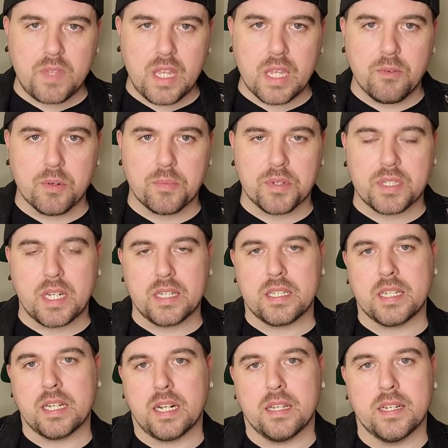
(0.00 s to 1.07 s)
and we're
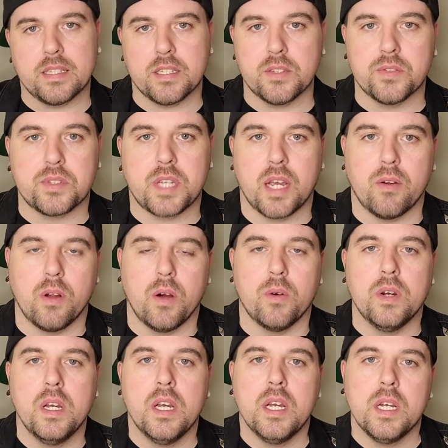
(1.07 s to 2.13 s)
presenting, and I like to use tarot
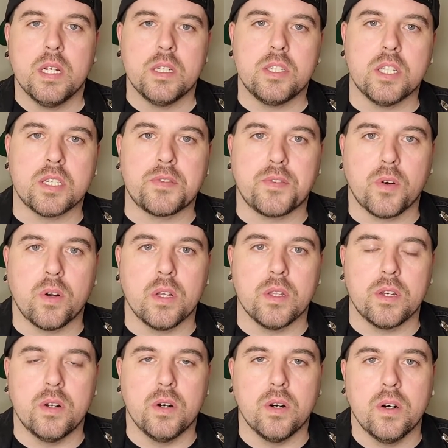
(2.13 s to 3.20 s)
just for a
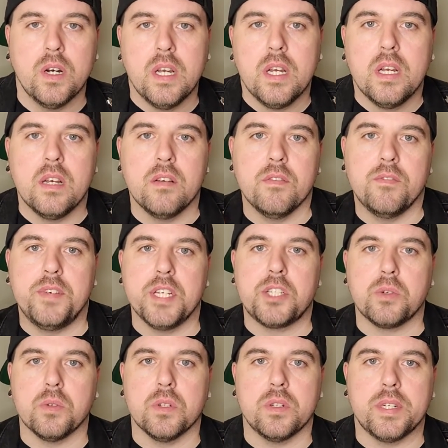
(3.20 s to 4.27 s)
little
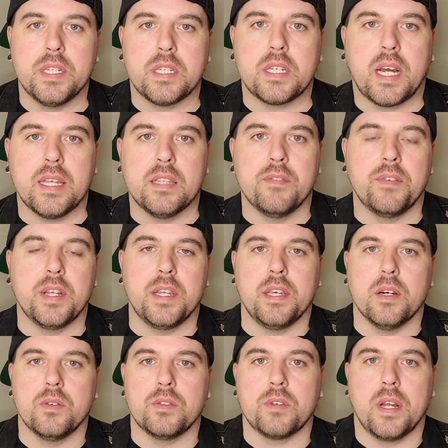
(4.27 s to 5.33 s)
visual inside the
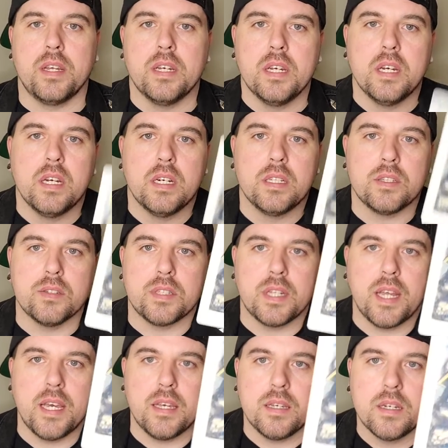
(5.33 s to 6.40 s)
videos, right? So
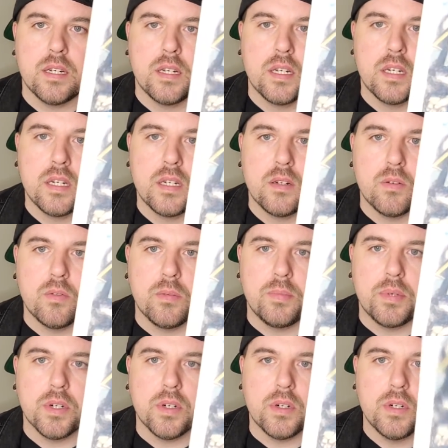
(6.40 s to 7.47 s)
today we
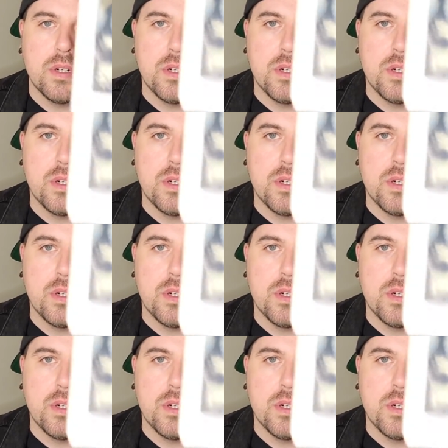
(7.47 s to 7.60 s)
pull